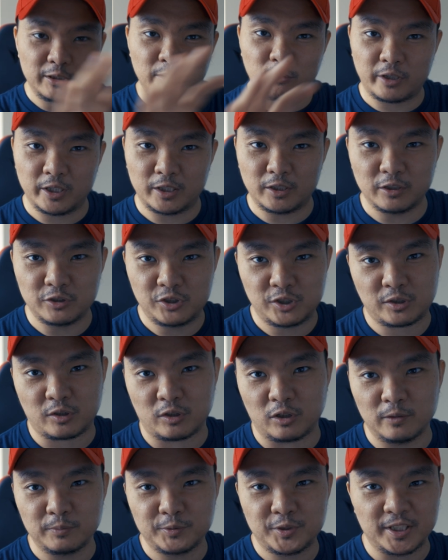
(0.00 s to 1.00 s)
looking the
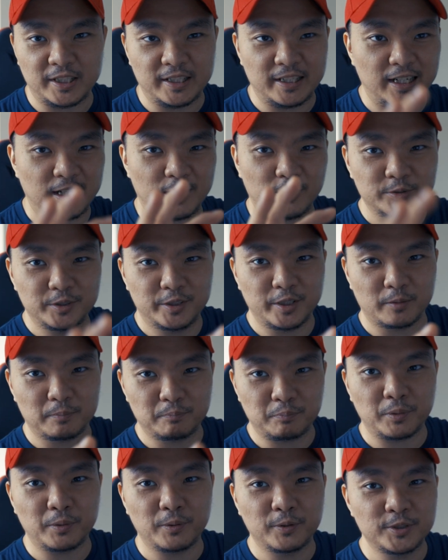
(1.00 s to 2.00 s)
sculpts and how
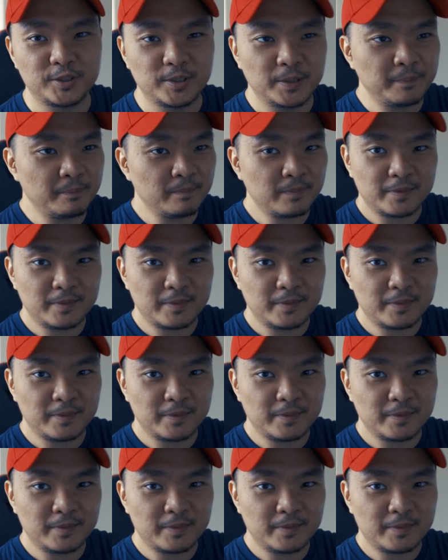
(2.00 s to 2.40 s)
they're posed,